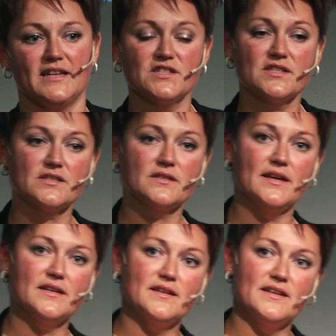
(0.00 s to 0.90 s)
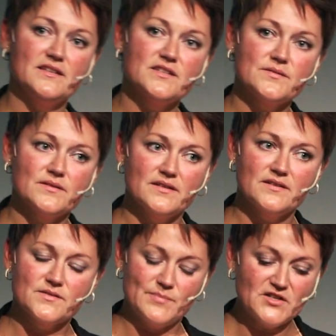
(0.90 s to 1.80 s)
and
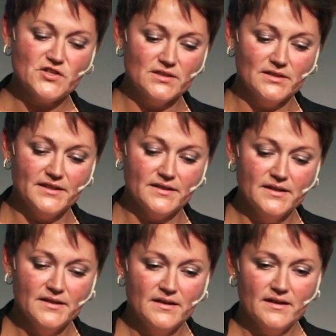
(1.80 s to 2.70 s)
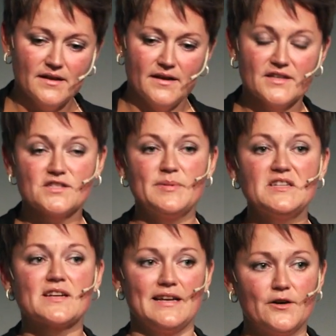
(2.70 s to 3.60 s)
especially
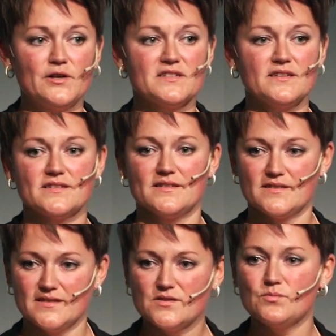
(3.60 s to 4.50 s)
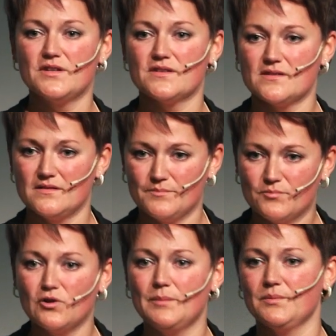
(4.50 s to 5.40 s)
speech clarity, since this was the
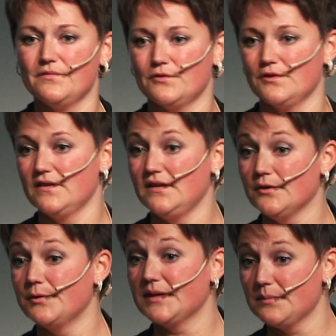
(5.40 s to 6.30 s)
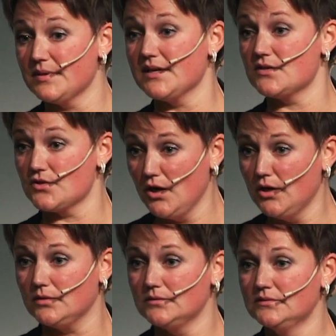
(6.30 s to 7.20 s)
problem for the hearing impaired
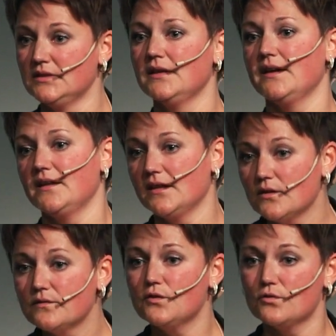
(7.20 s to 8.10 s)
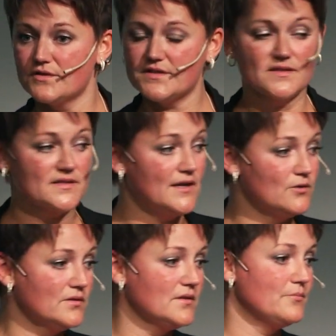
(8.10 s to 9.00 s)
girl. And then, of course, the
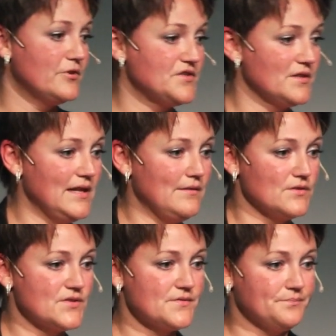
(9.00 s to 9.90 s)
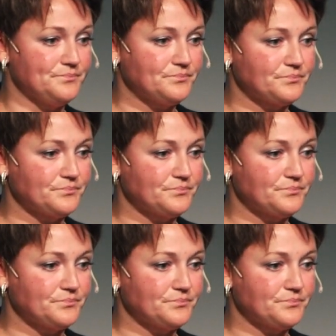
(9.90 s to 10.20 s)
sound pressure levels.